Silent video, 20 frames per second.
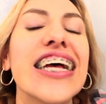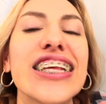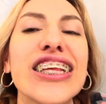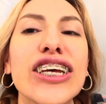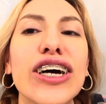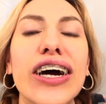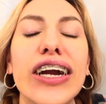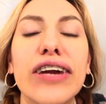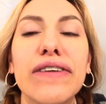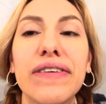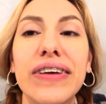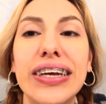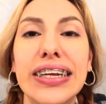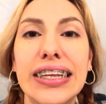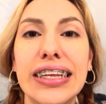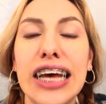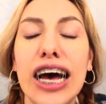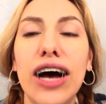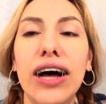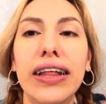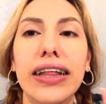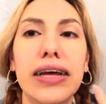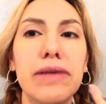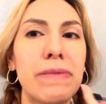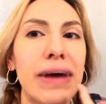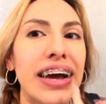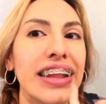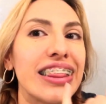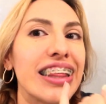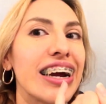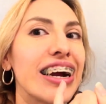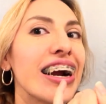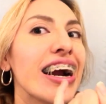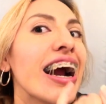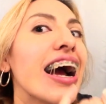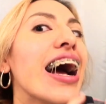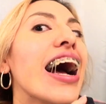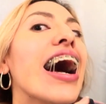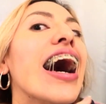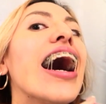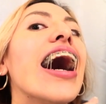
So I don't know if you could tell it back there.